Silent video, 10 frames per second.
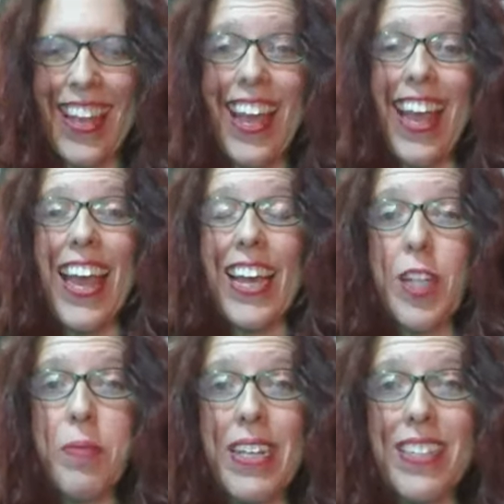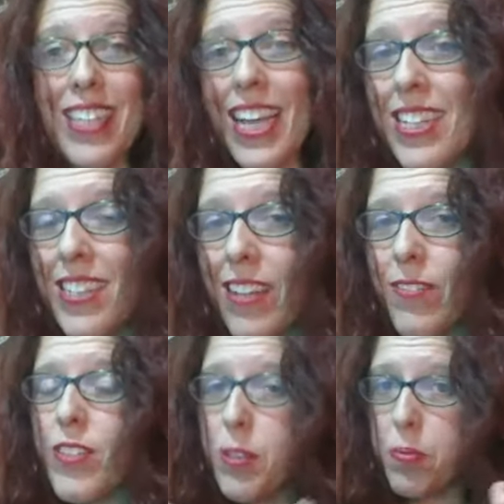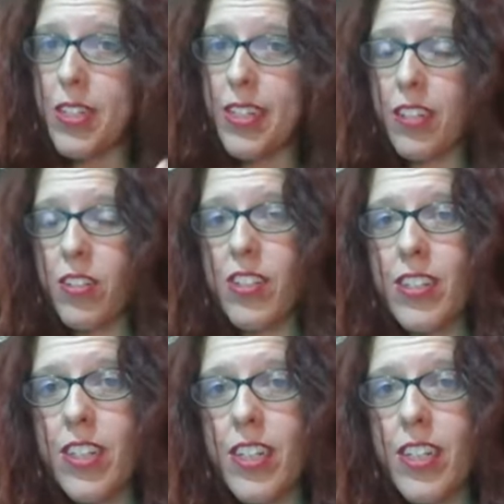Hello, my science lovers. This particular series